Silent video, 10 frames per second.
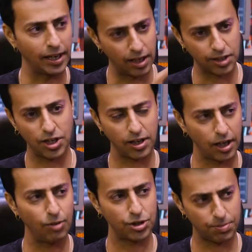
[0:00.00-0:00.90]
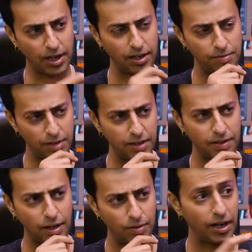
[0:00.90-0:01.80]
Like Lag Ja Gali was kind of very
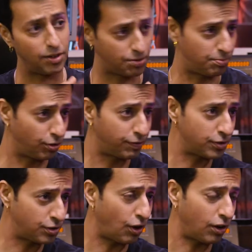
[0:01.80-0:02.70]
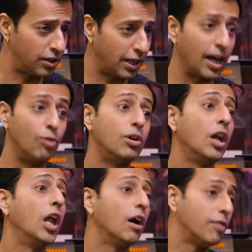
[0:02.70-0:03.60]
relevant, and it's a beautiful song. Like I would love.